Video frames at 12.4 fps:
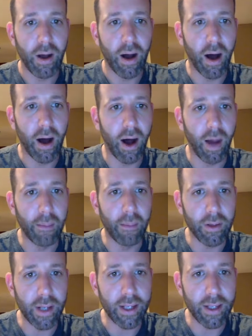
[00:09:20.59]

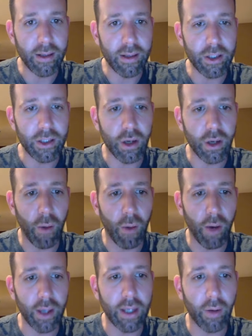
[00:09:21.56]
So
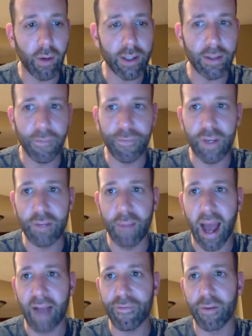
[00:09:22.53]
I want some
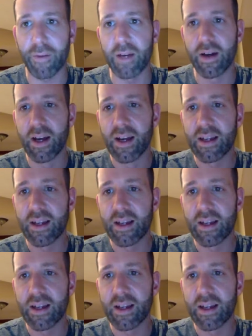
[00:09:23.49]
feedback from you.